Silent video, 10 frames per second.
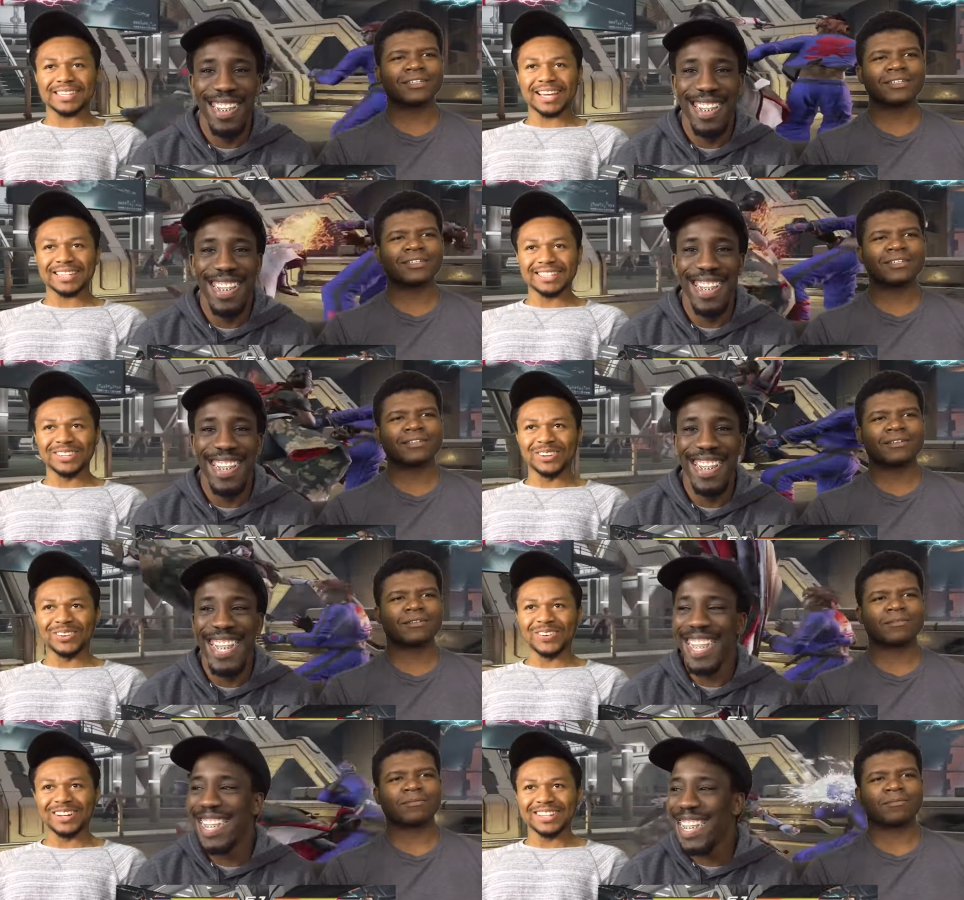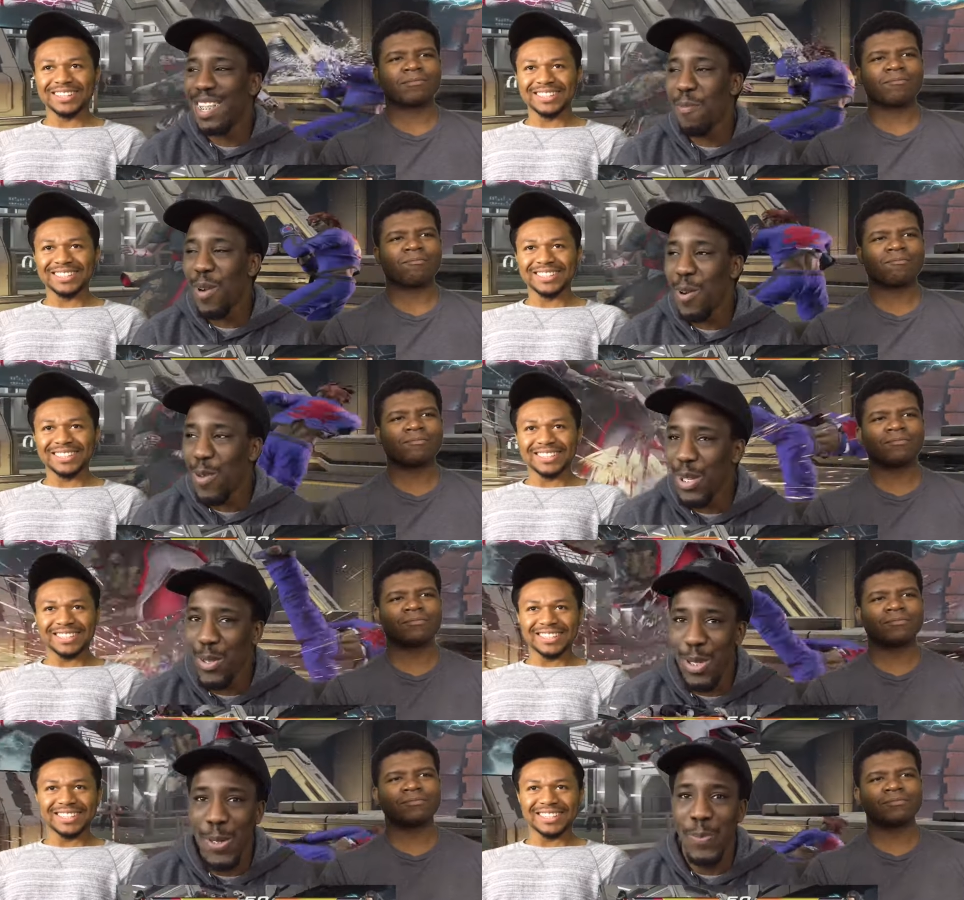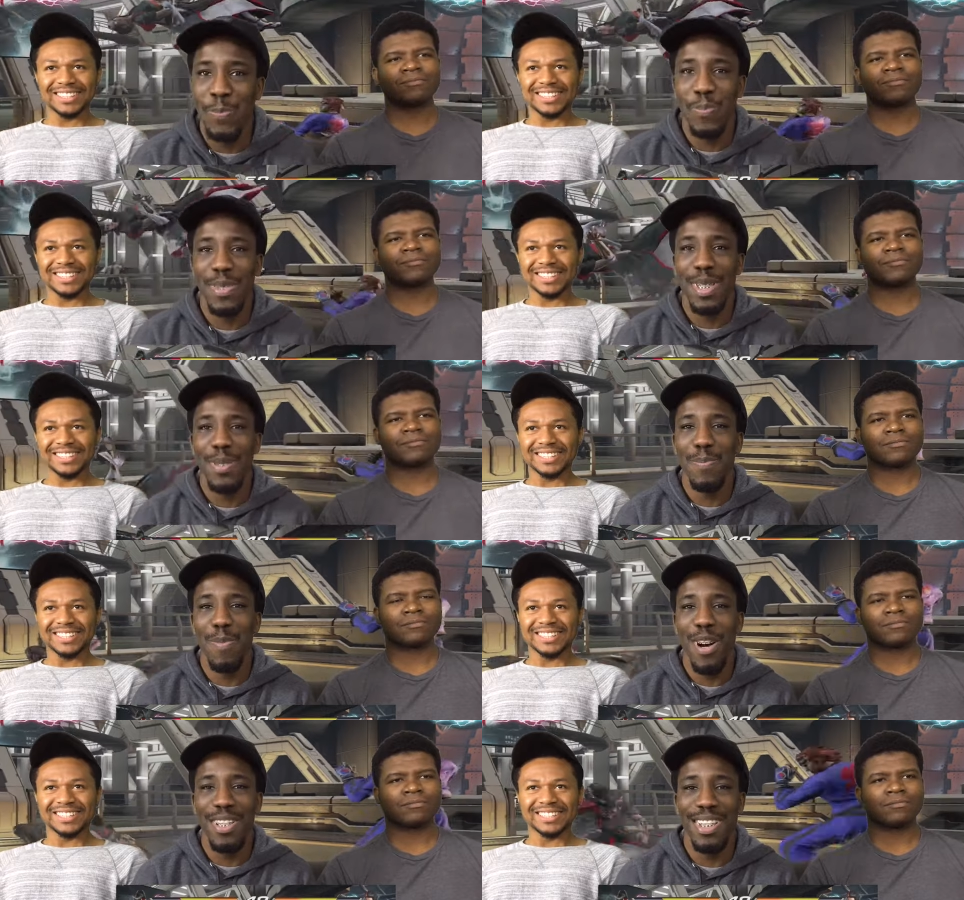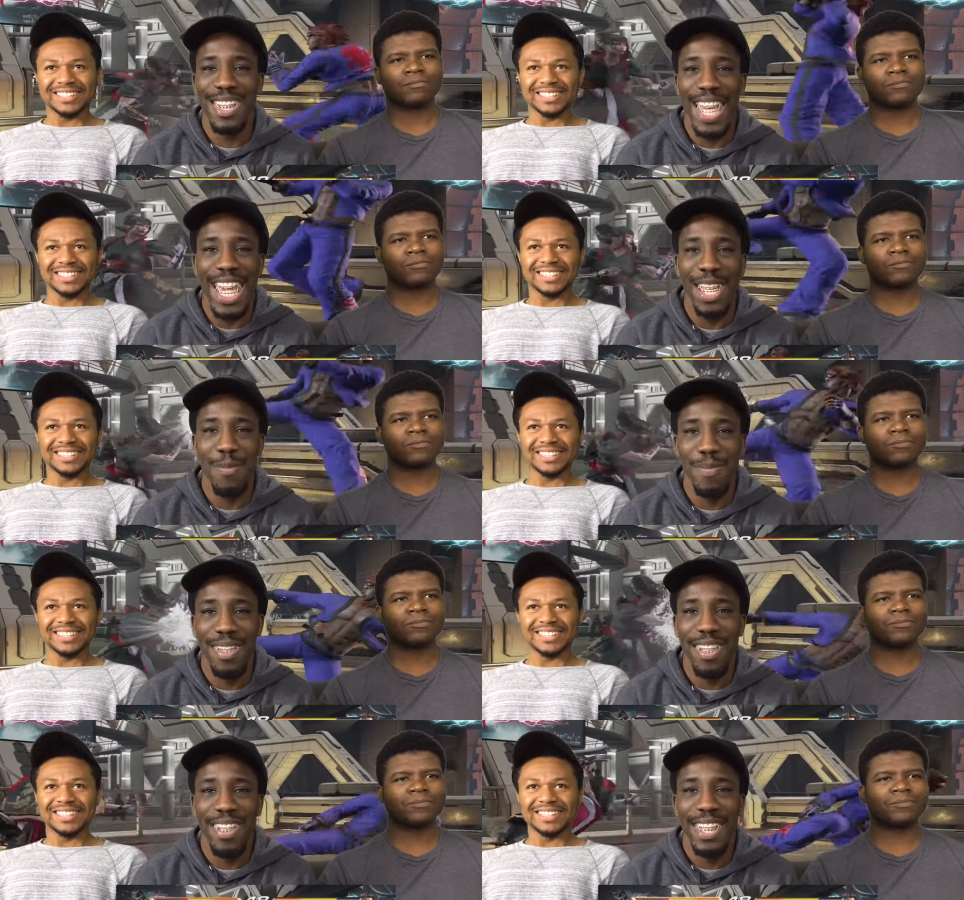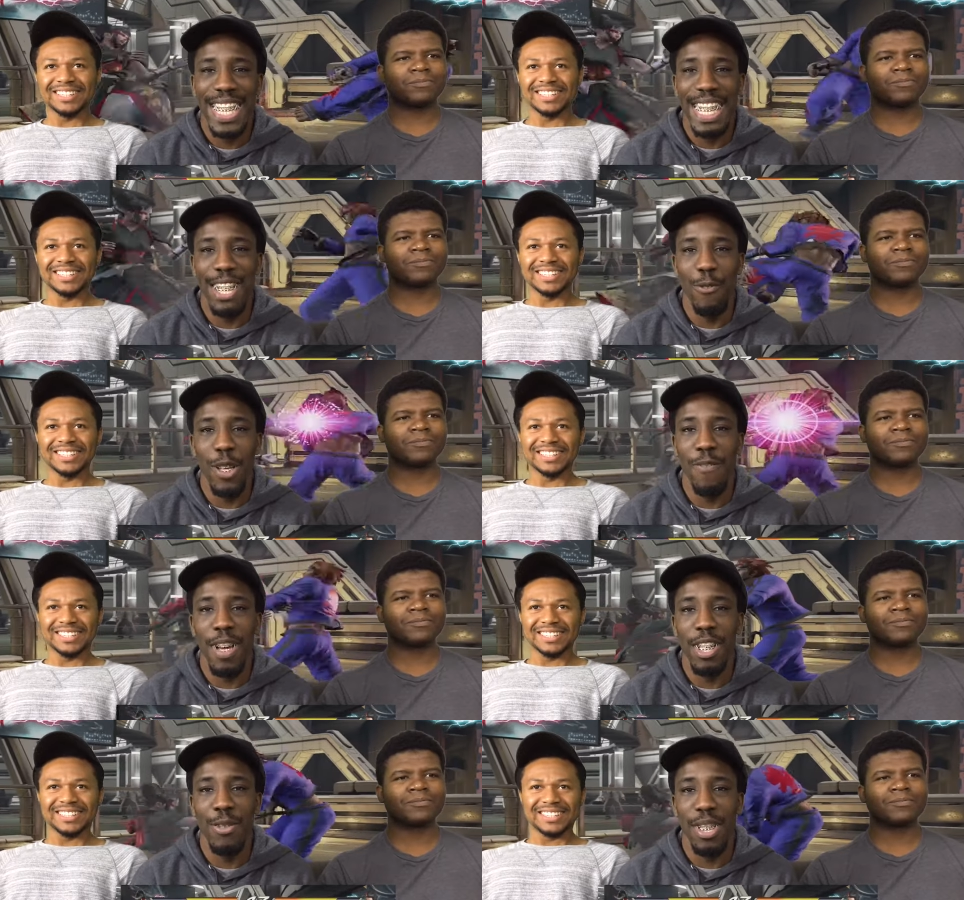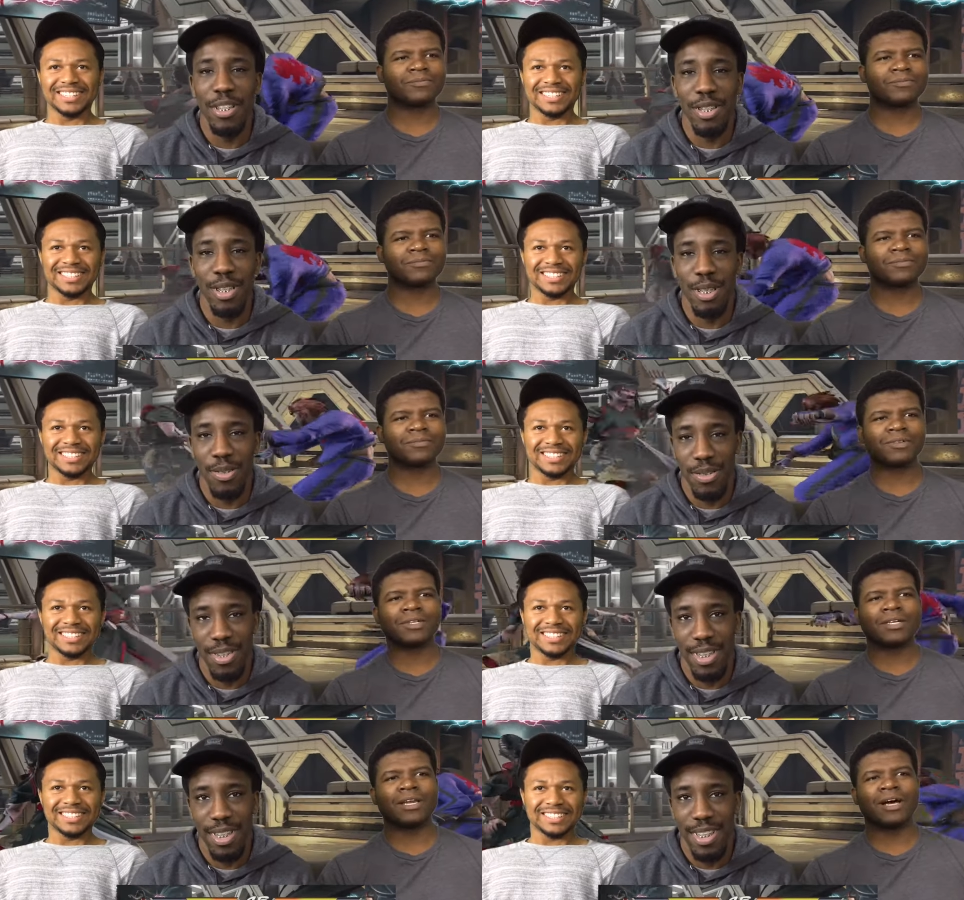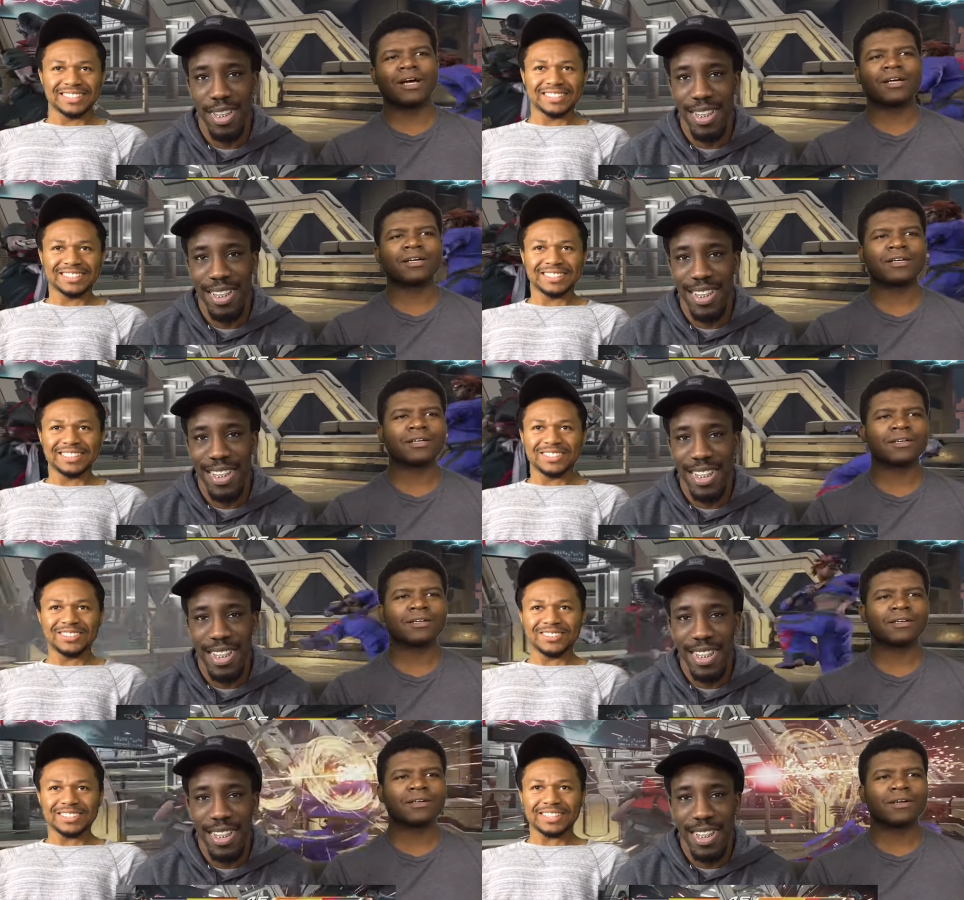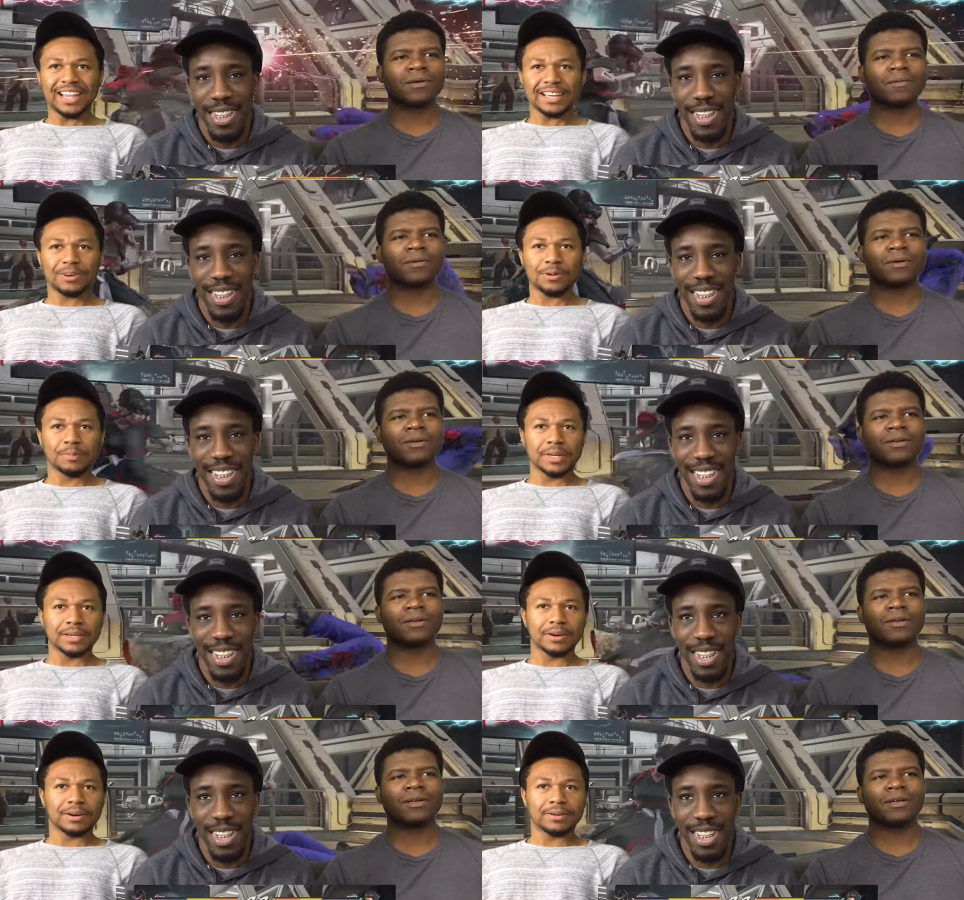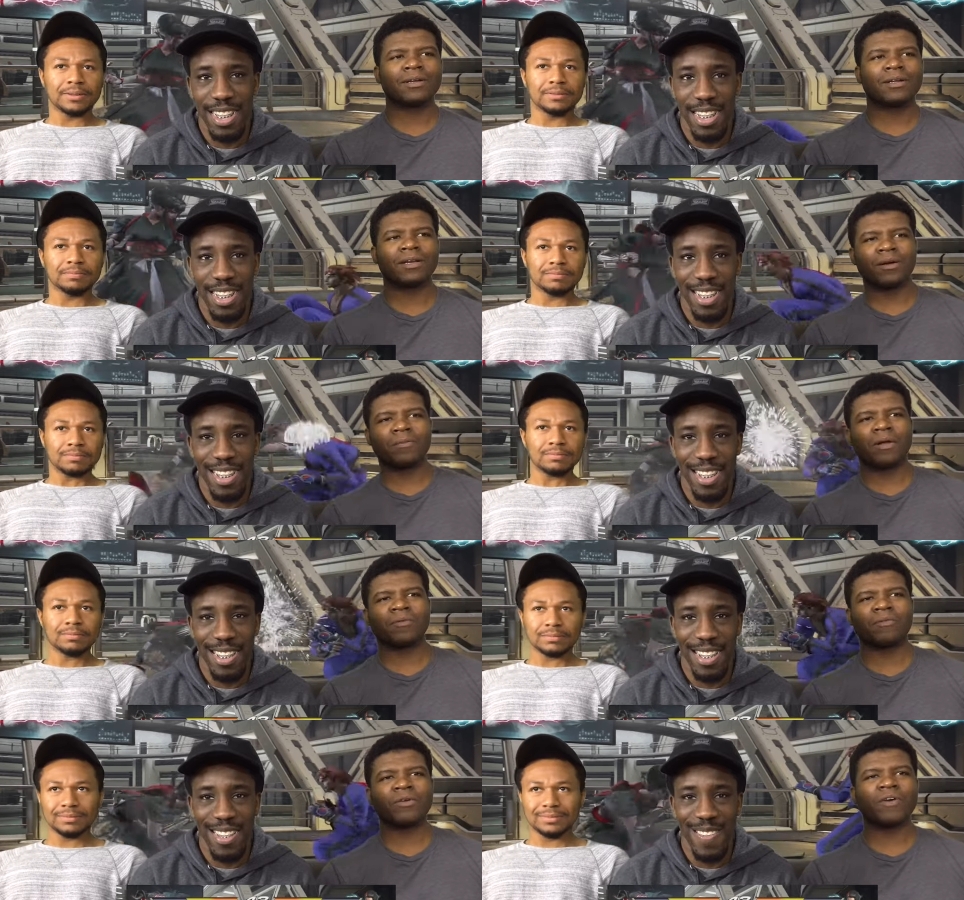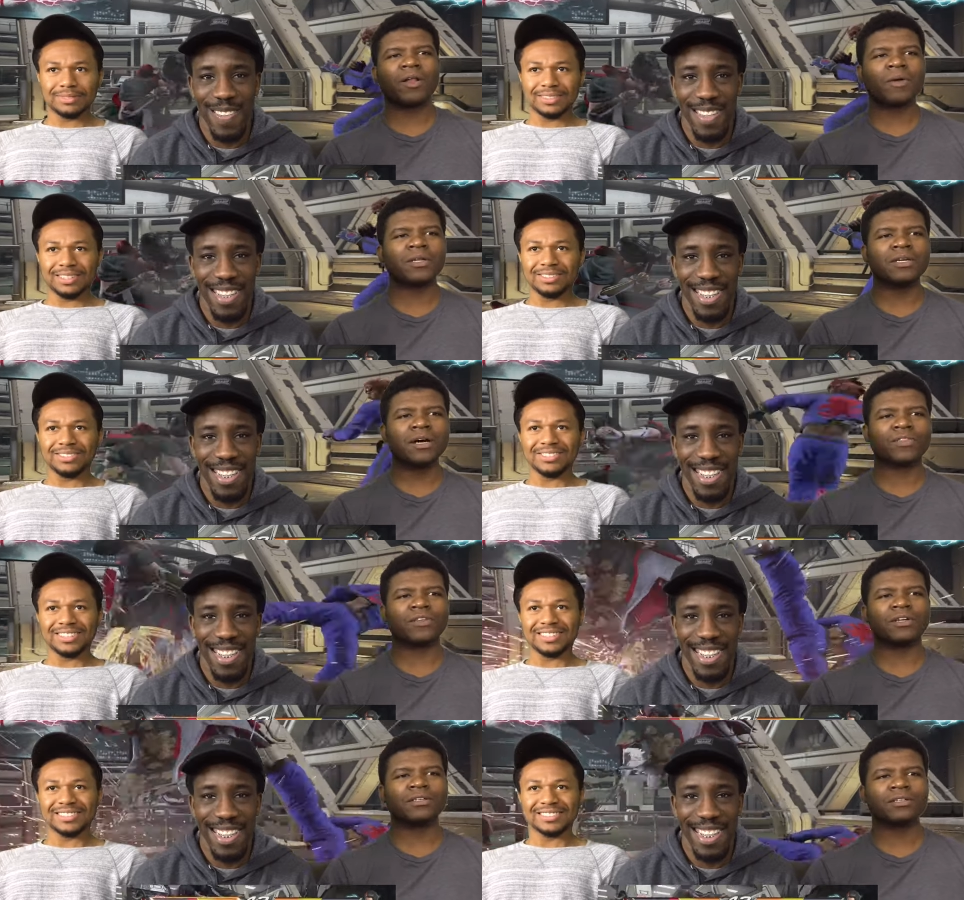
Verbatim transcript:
Speaker 1: Tekken though. This is the part where you um pause the game and reevaluate yourself.
Speaker 2: Nah. Let go of me, girl. Not about to reevaluate nothing.